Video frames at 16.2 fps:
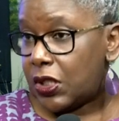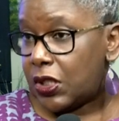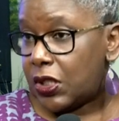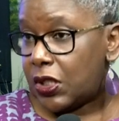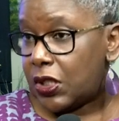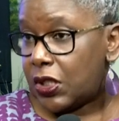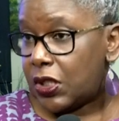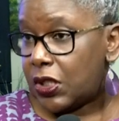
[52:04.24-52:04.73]

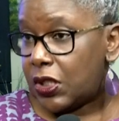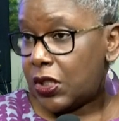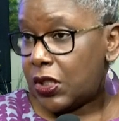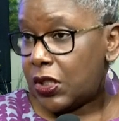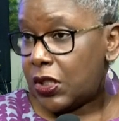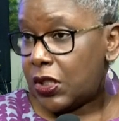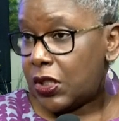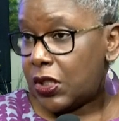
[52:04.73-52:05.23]
doing
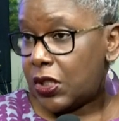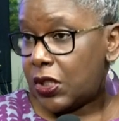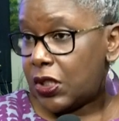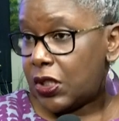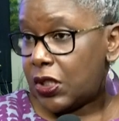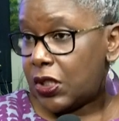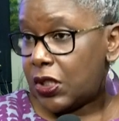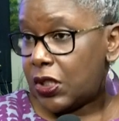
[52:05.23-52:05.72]
something
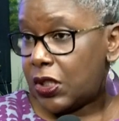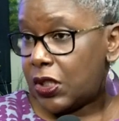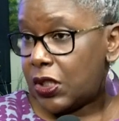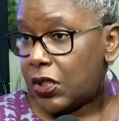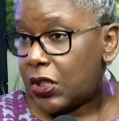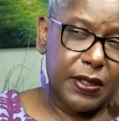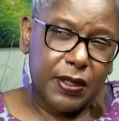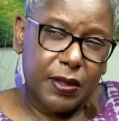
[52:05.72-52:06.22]
similar in
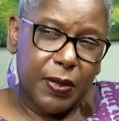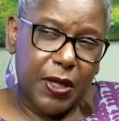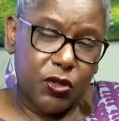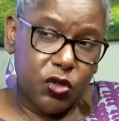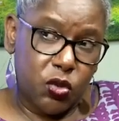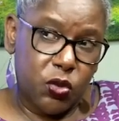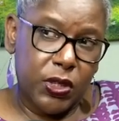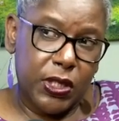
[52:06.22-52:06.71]
France
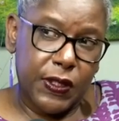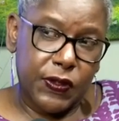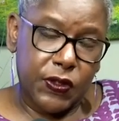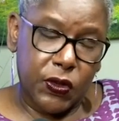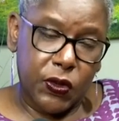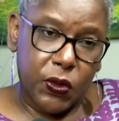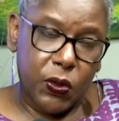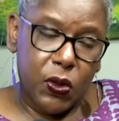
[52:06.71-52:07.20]
about 2
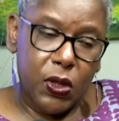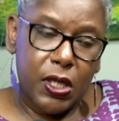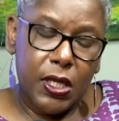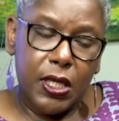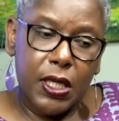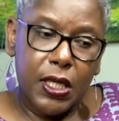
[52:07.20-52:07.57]
years ago.